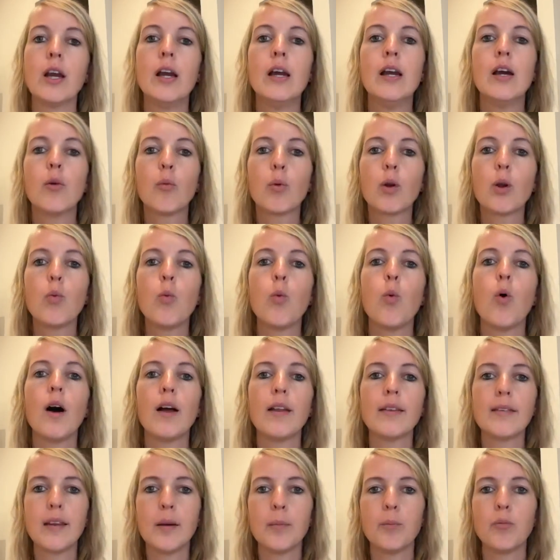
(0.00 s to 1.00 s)
We
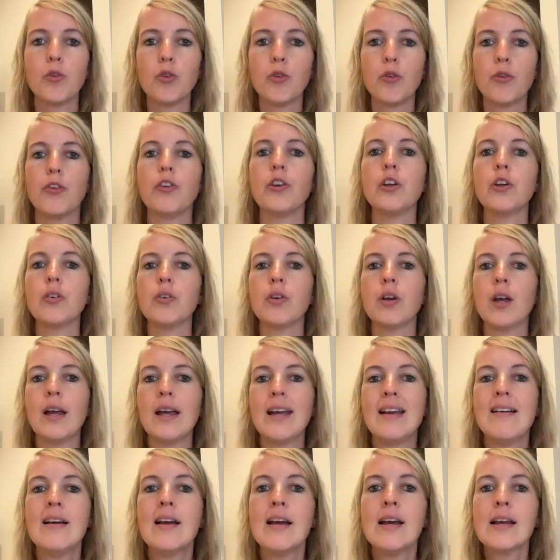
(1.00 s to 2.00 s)
want them to feel
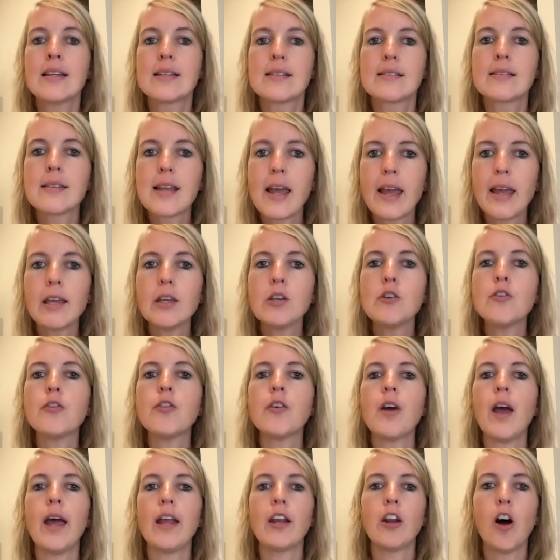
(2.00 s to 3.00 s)
safe
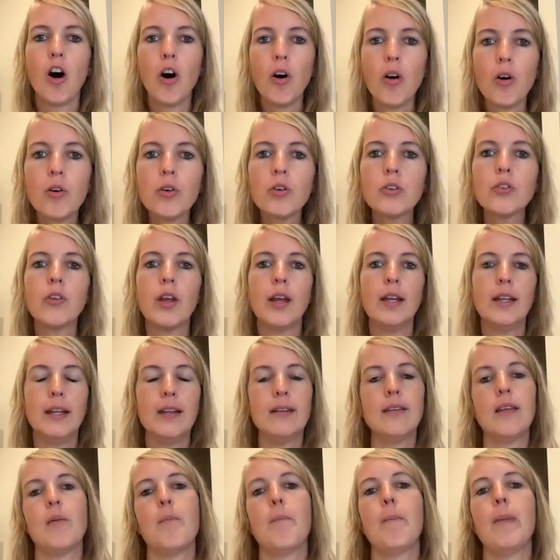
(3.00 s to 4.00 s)
and hold and that
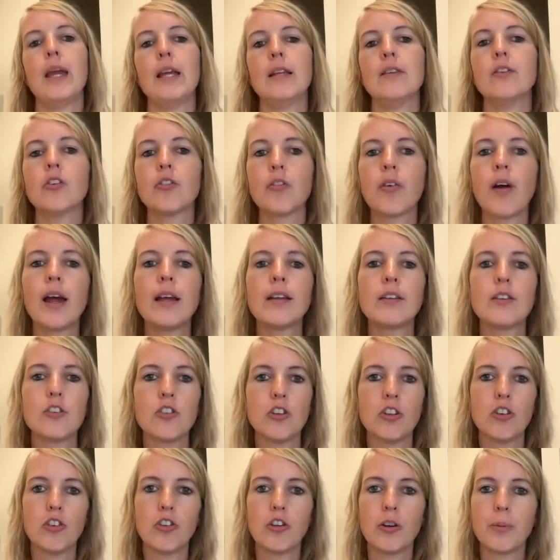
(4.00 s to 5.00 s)
they made the right
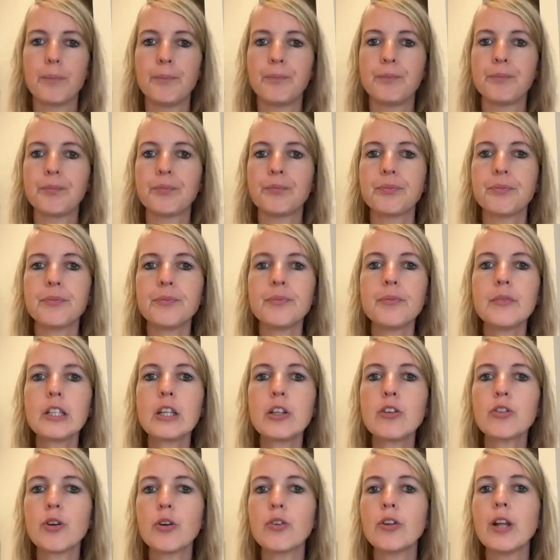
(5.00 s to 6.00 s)
decision.
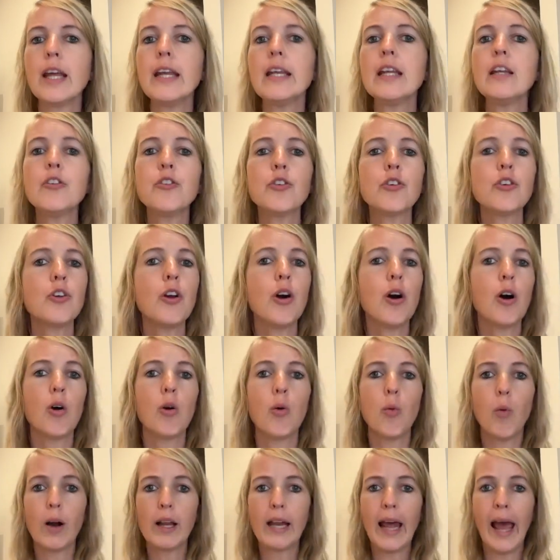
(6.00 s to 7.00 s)
So they need to know
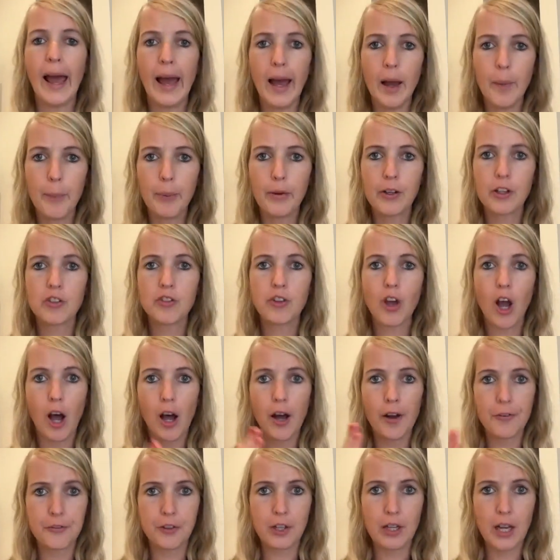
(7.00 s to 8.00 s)
what happens
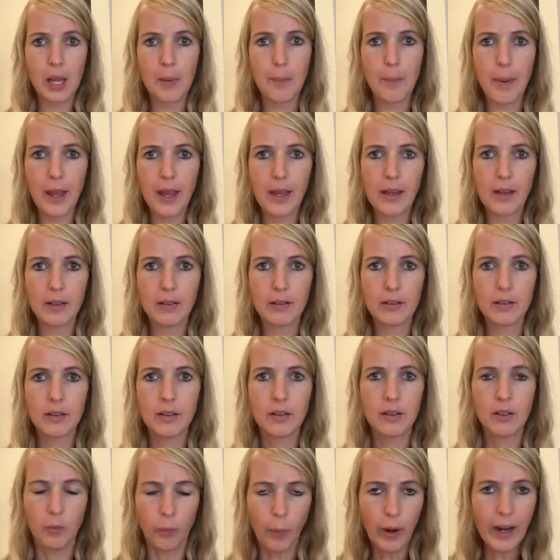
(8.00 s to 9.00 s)
after they pay.
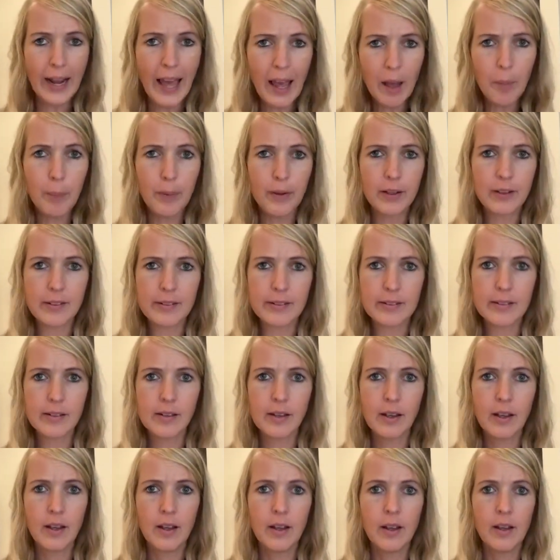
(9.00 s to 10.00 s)
What happens?
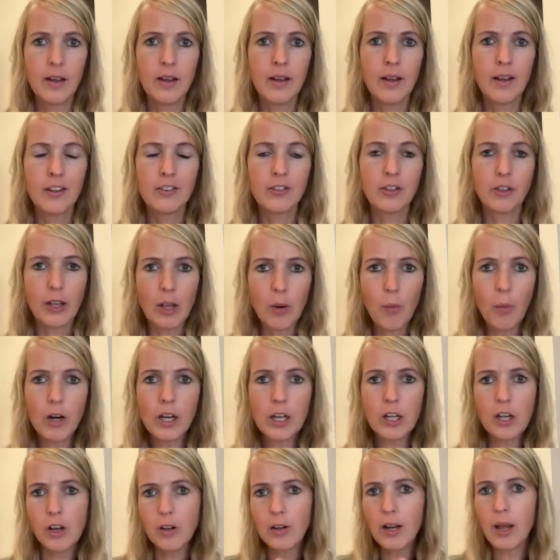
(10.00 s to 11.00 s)
So they want to
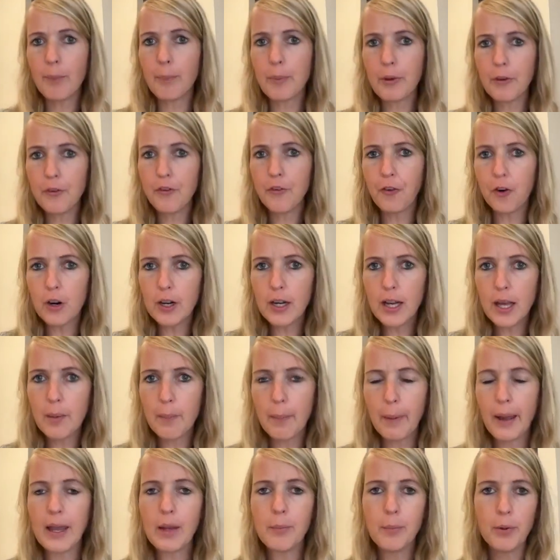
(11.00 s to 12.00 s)
know that before they
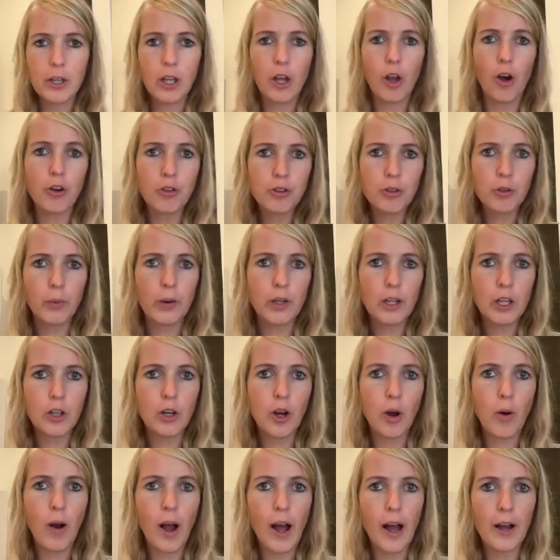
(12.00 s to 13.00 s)
pay, but they also want to
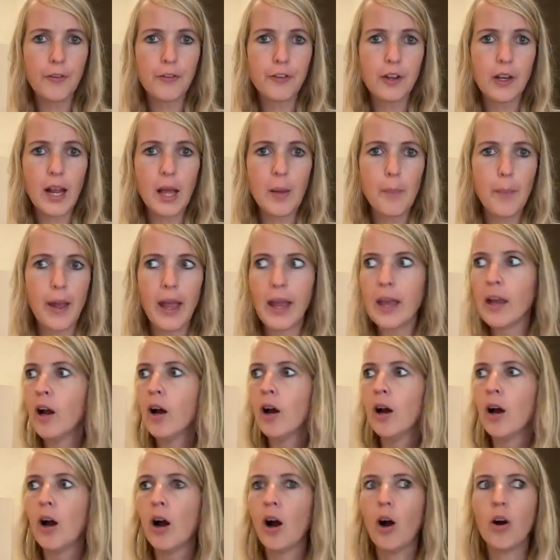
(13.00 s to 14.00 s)
know after they pay,
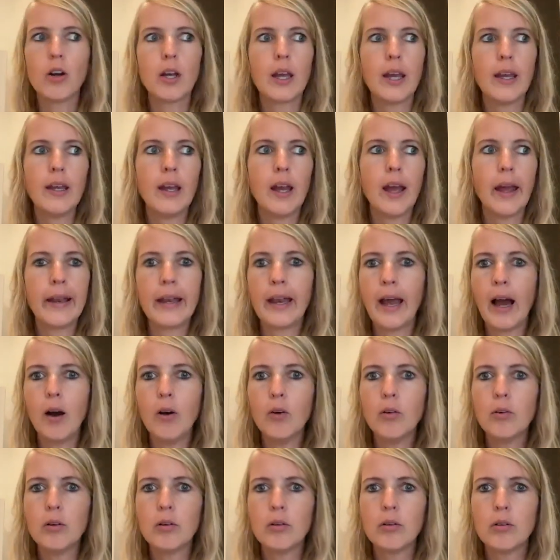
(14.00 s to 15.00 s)
okay, and
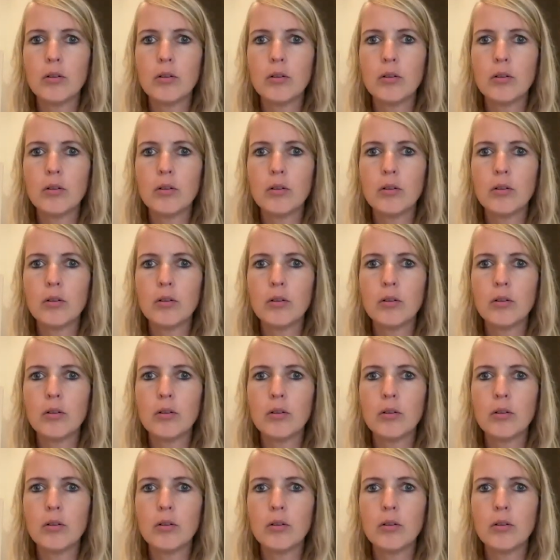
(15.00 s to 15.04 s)
now?